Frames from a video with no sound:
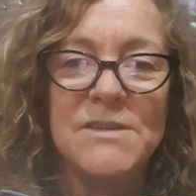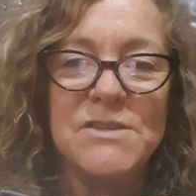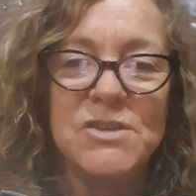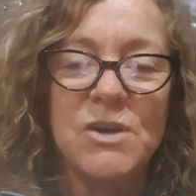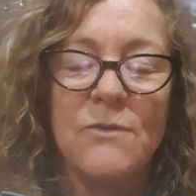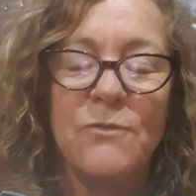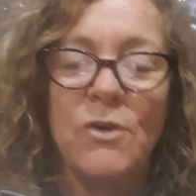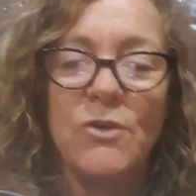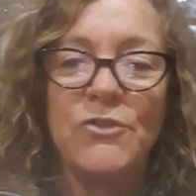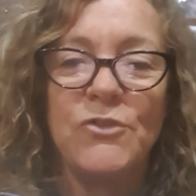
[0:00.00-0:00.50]

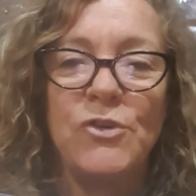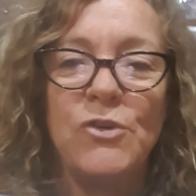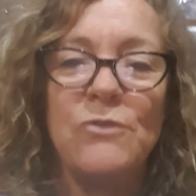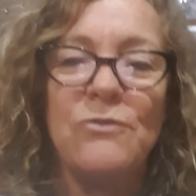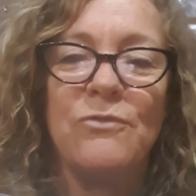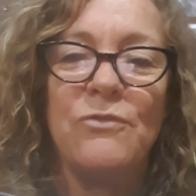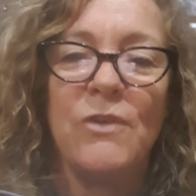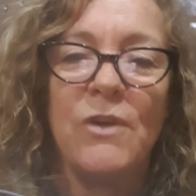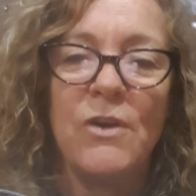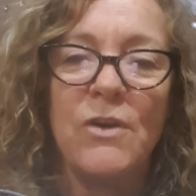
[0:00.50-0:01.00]
So I've got two
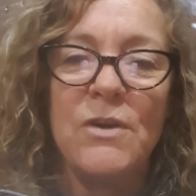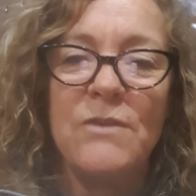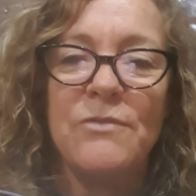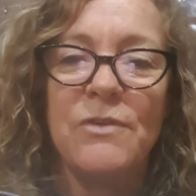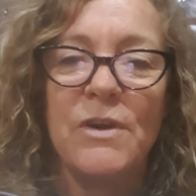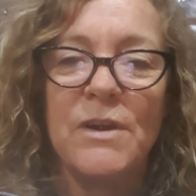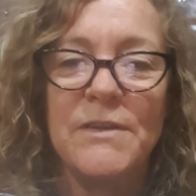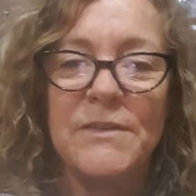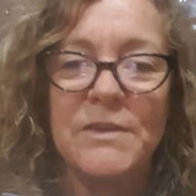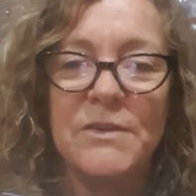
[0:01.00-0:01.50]
very,
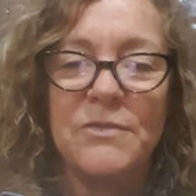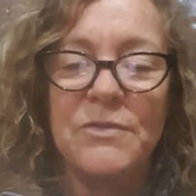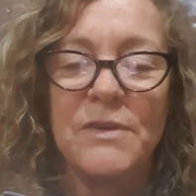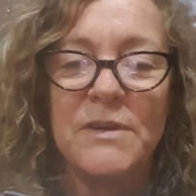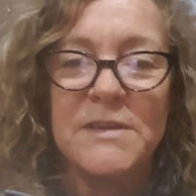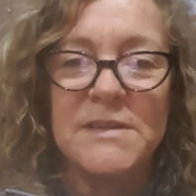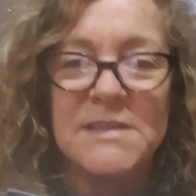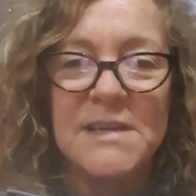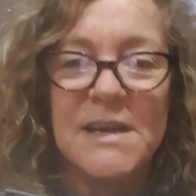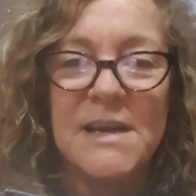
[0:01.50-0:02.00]
very
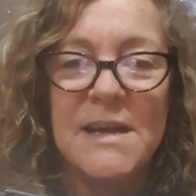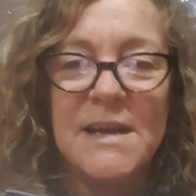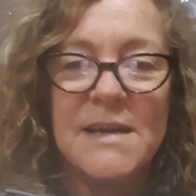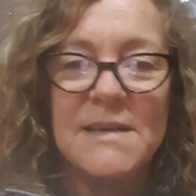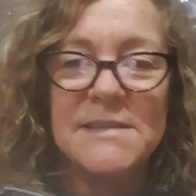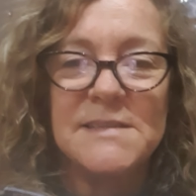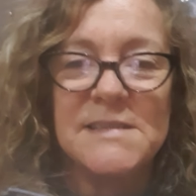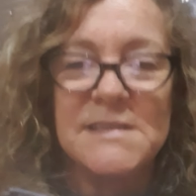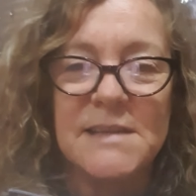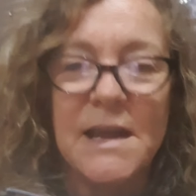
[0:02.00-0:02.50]
different
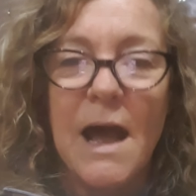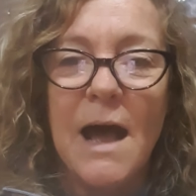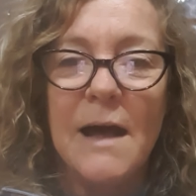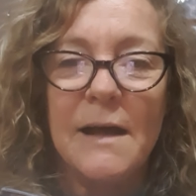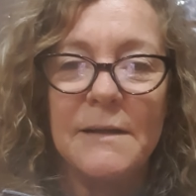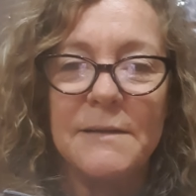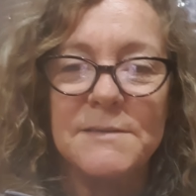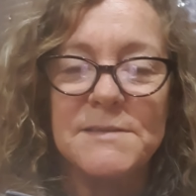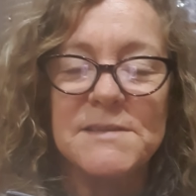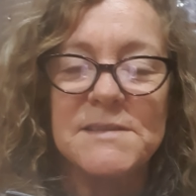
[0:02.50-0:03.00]

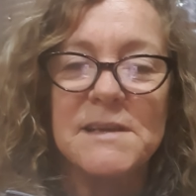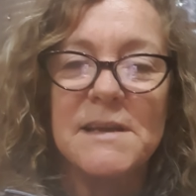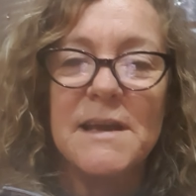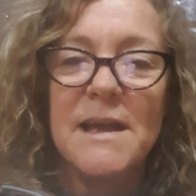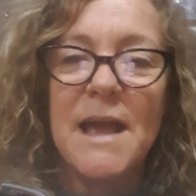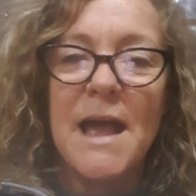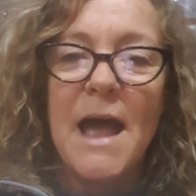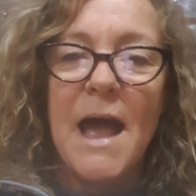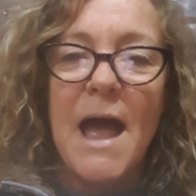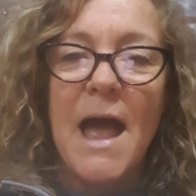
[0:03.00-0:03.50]
styles,
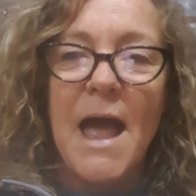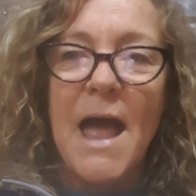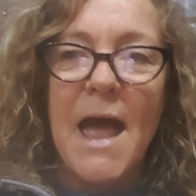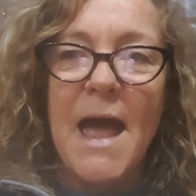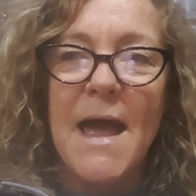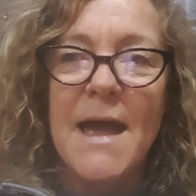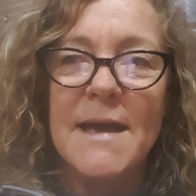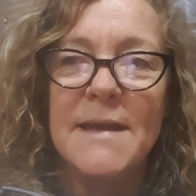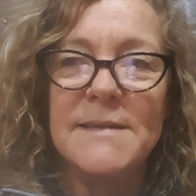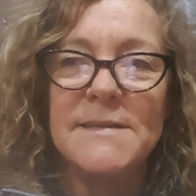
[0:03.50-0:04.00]

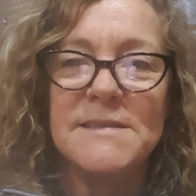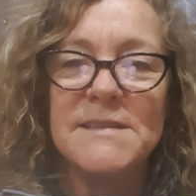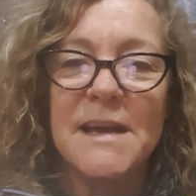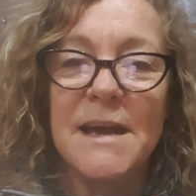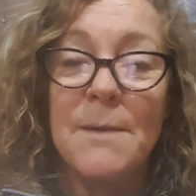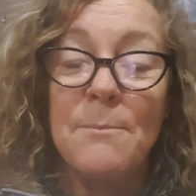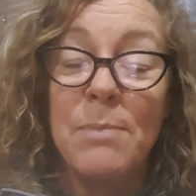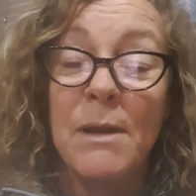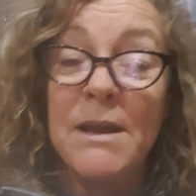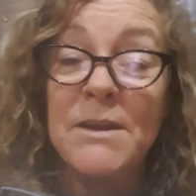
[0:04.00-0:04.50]
and
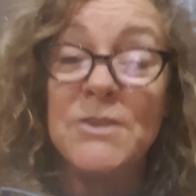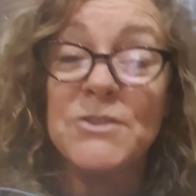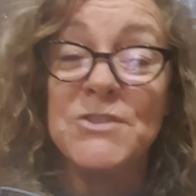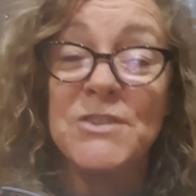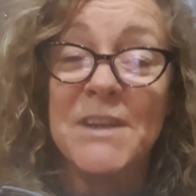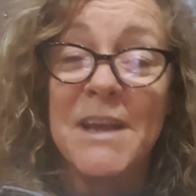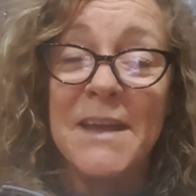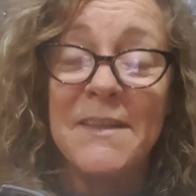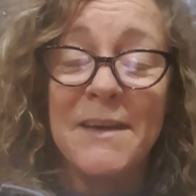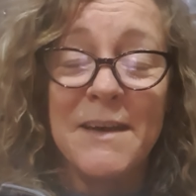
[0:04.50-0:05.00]
blended
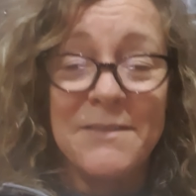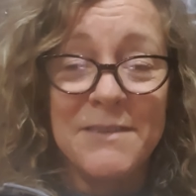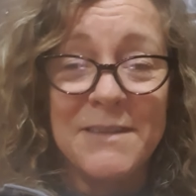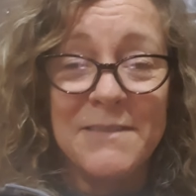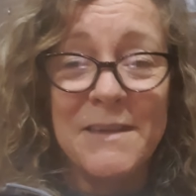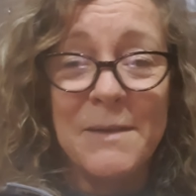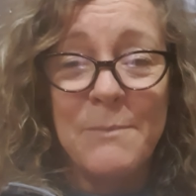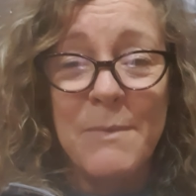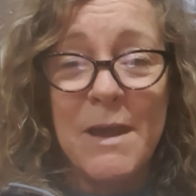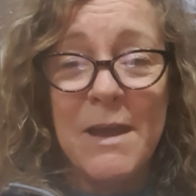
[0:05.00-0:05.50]
together I
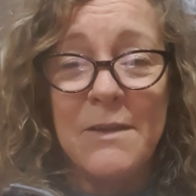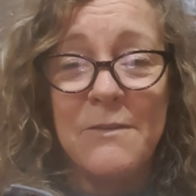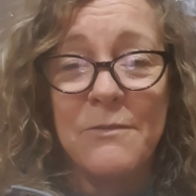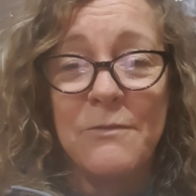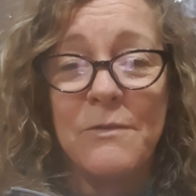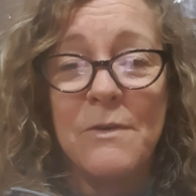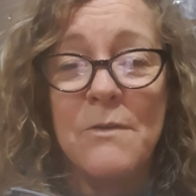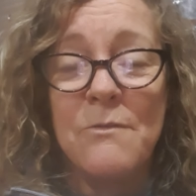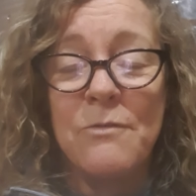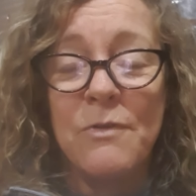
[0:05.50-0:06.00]
think they make
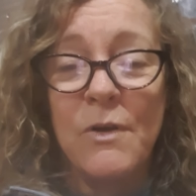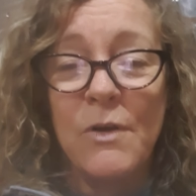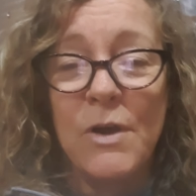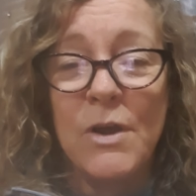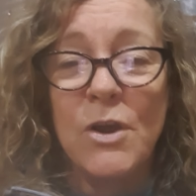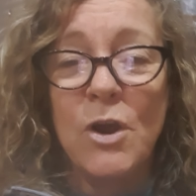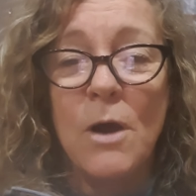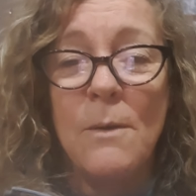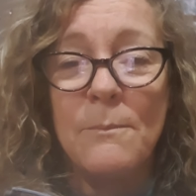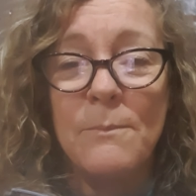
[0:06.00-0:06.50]
a very
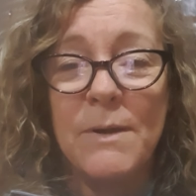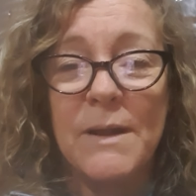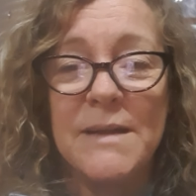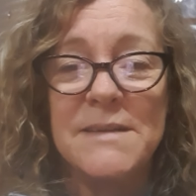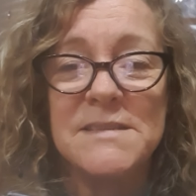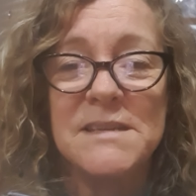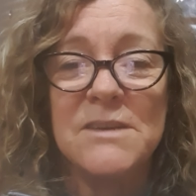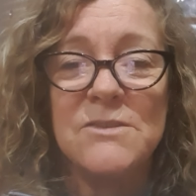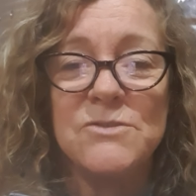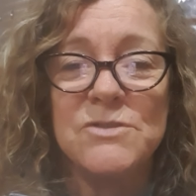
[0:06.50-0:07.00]

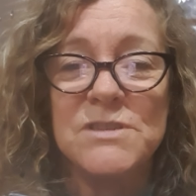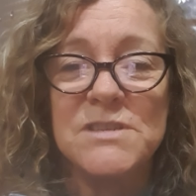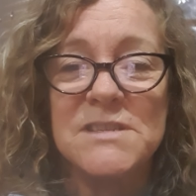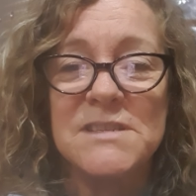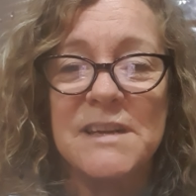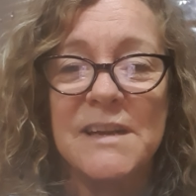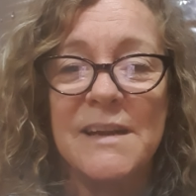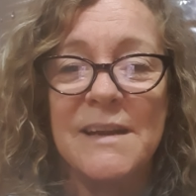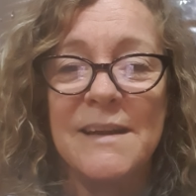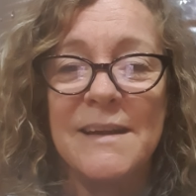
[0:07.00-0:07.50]
complex,
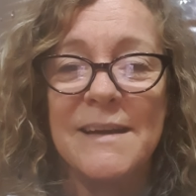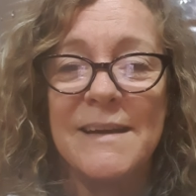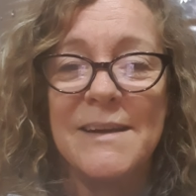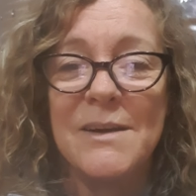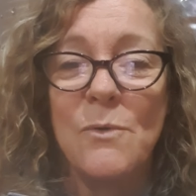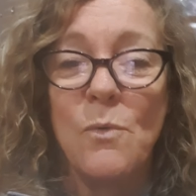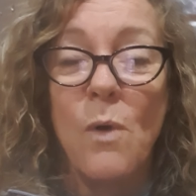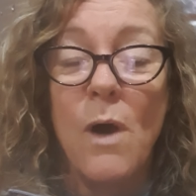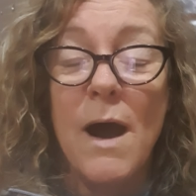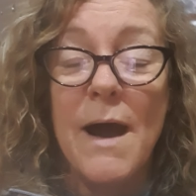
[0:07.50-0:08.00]
interesting
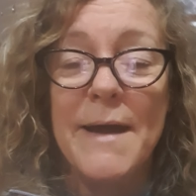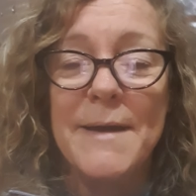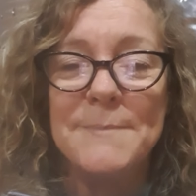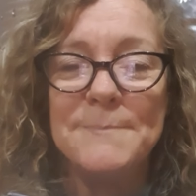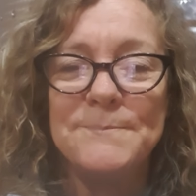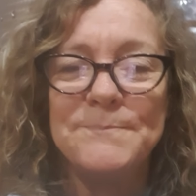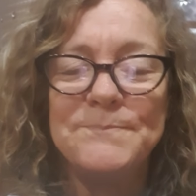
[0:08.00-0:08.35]
wine.